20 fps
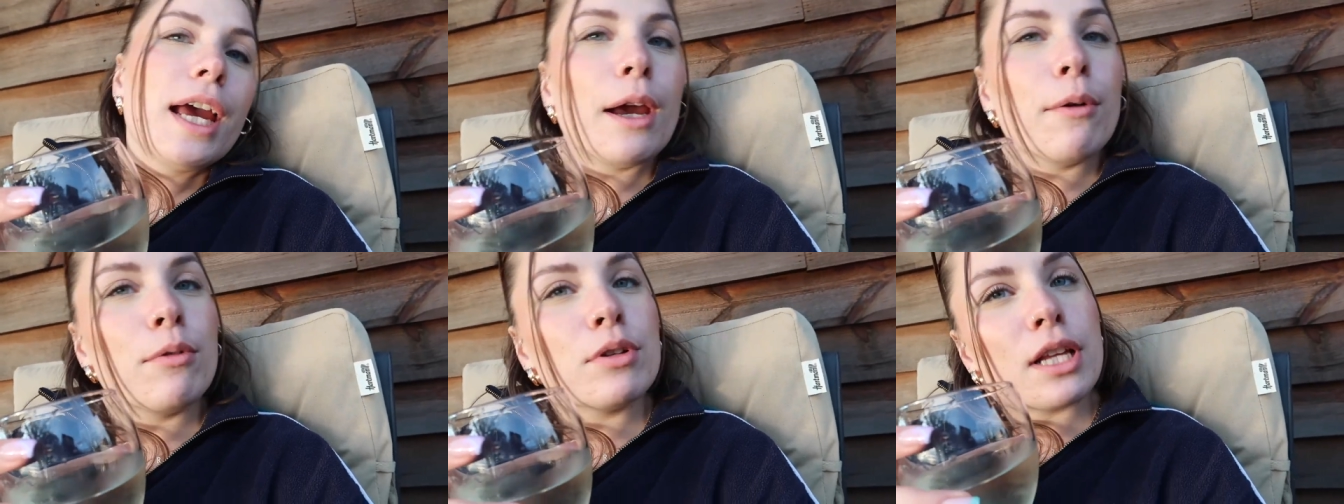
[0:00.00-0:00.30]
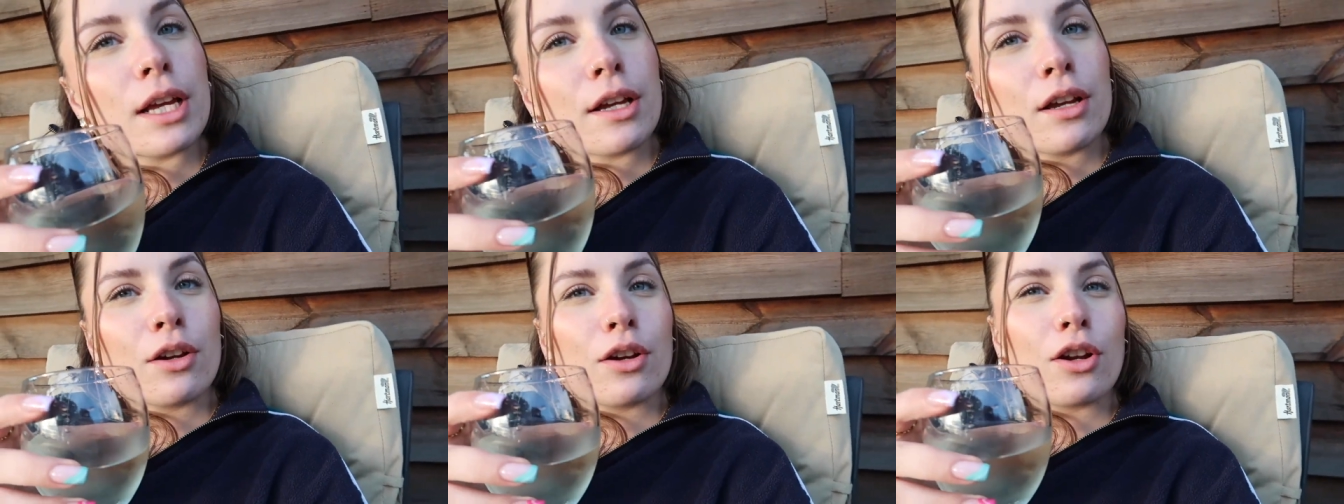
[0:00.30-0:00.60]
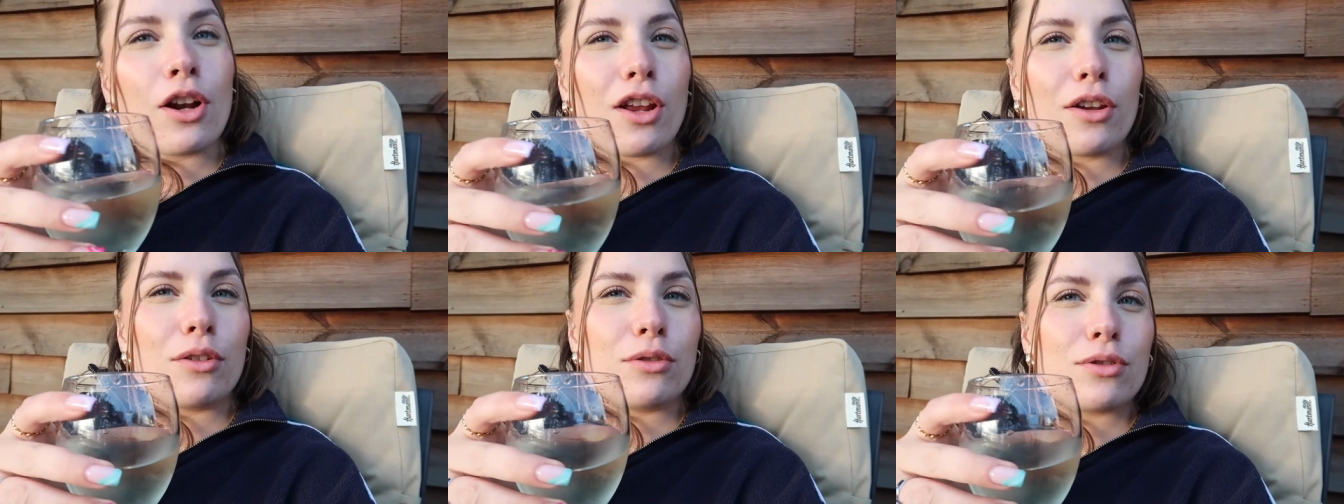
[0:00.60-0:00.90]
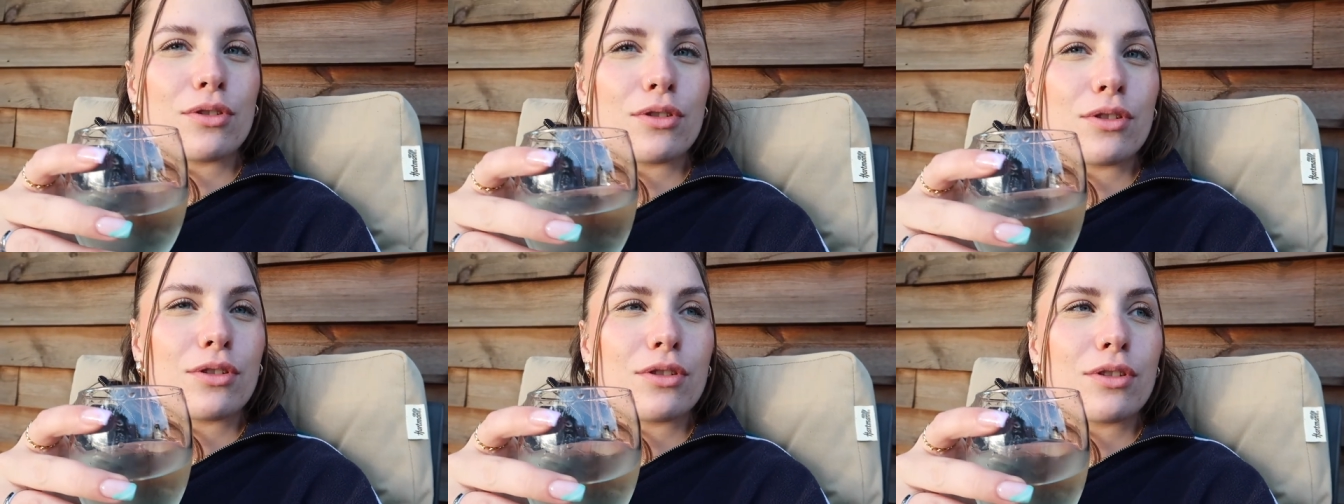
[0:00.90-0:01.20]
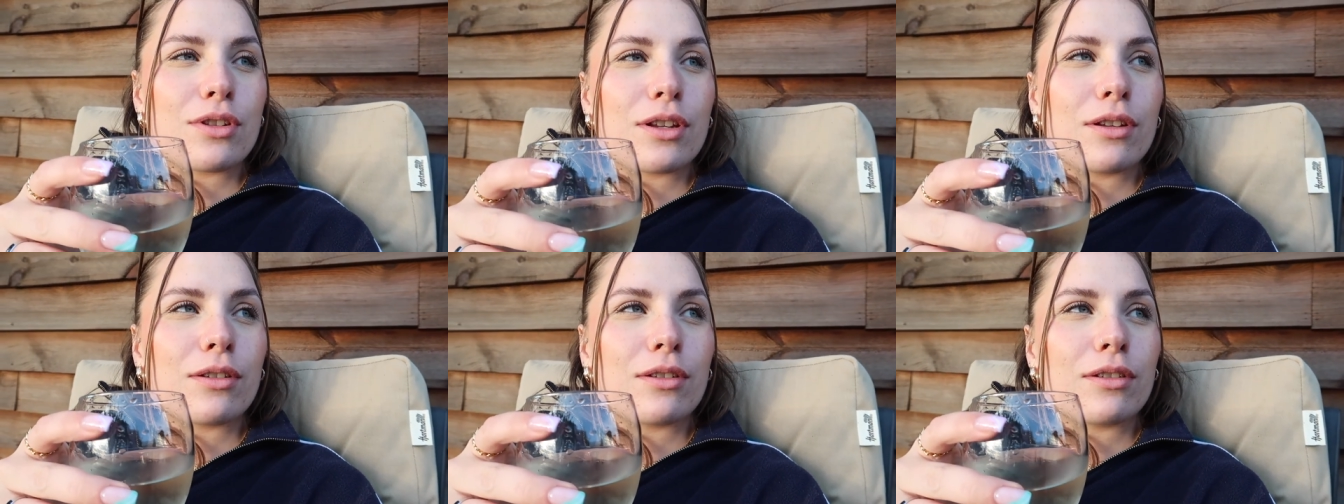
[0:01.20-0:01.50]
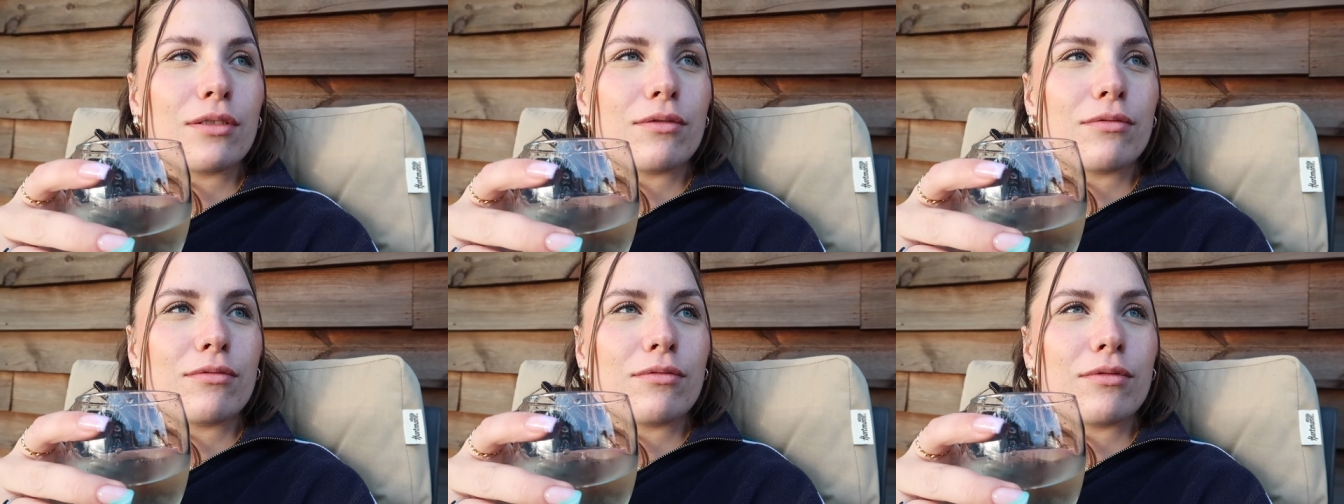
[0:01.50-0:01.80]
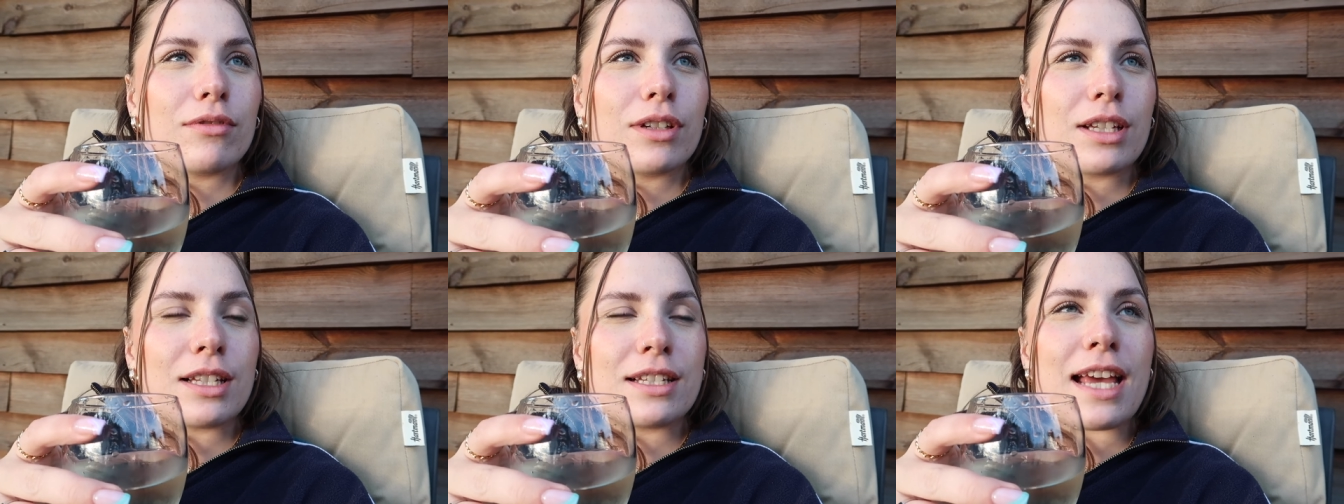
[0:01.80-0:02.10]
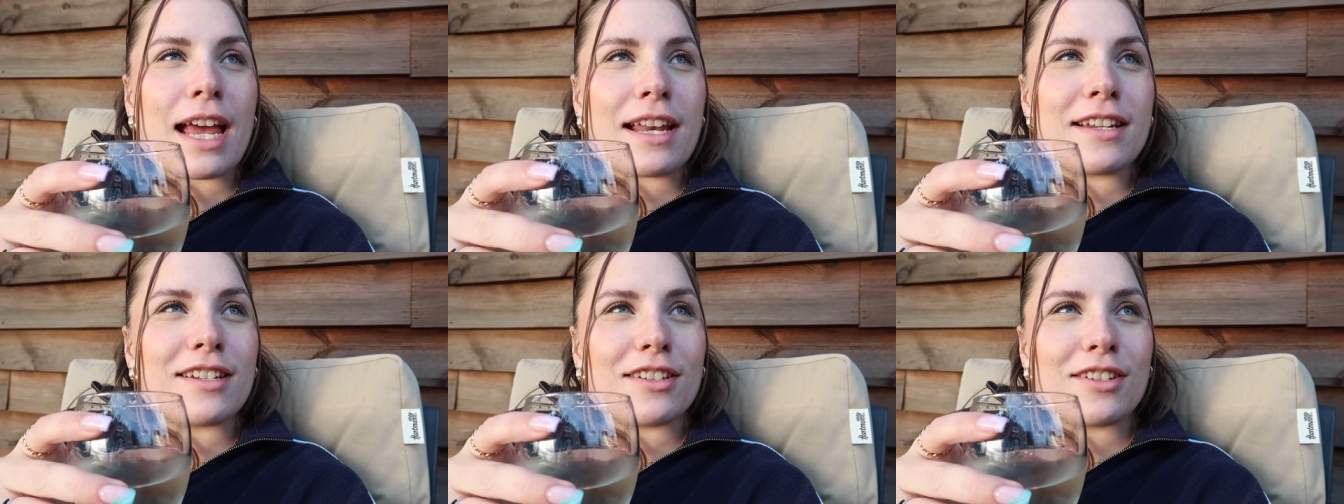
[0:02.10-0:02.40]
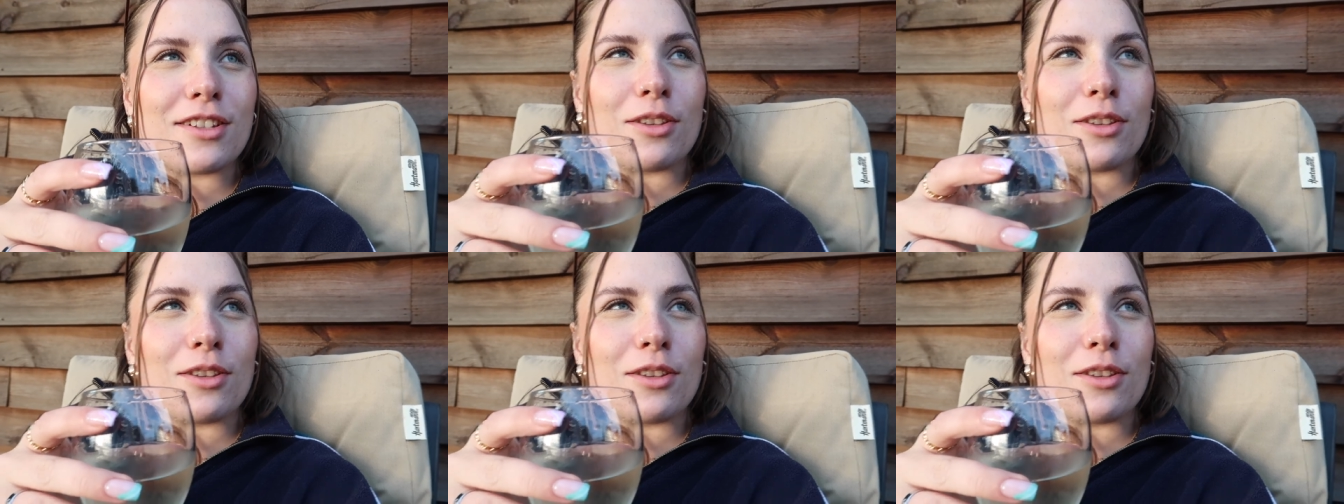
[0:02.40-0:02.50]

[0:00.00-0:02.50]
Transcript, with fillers: It was like a close contender